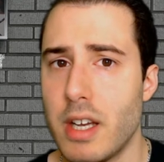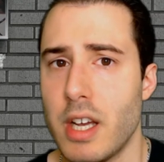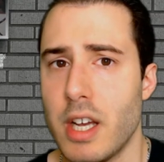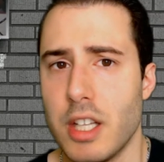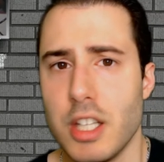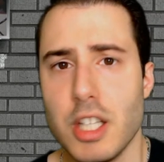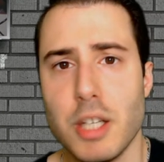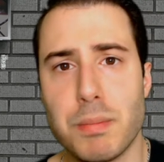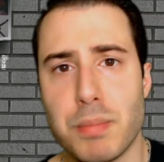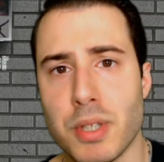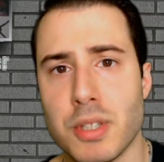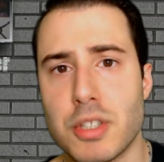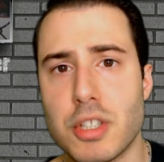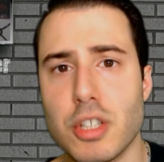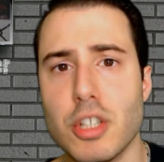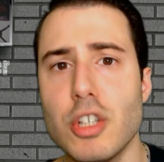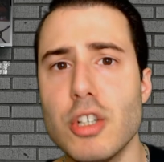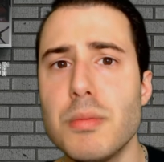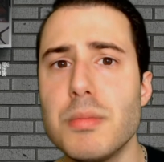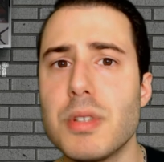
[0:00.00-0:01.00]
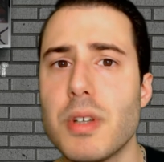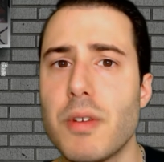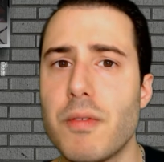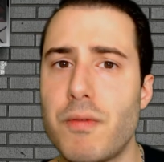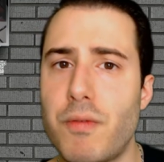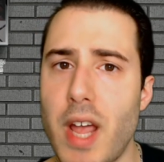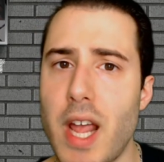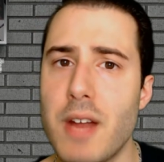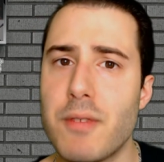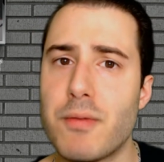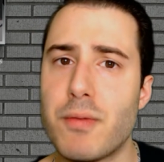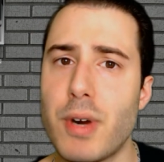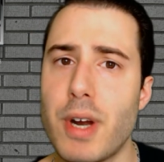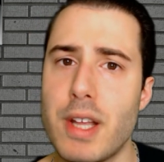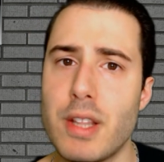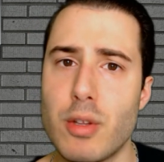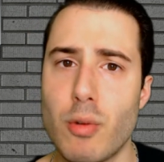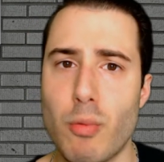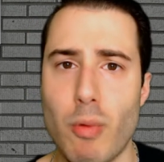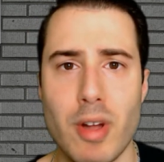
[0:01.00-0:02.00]
the presumed favorite in
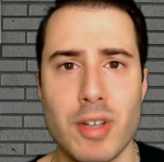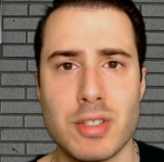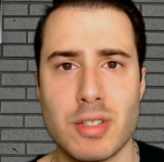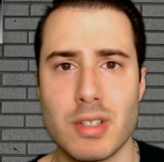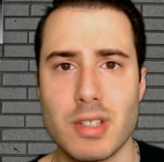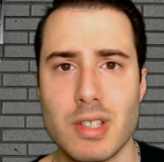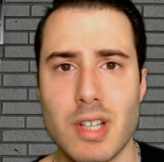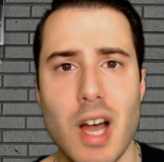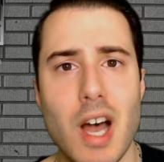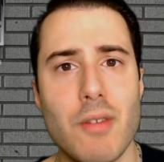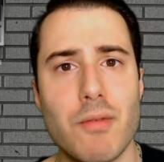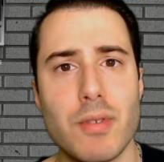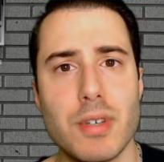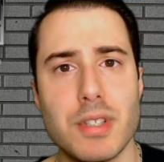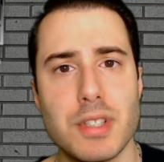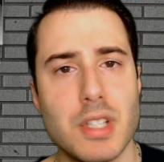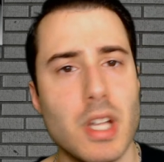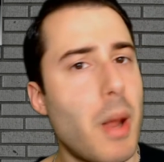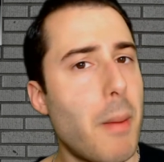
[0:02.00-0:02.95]
the Western Conference.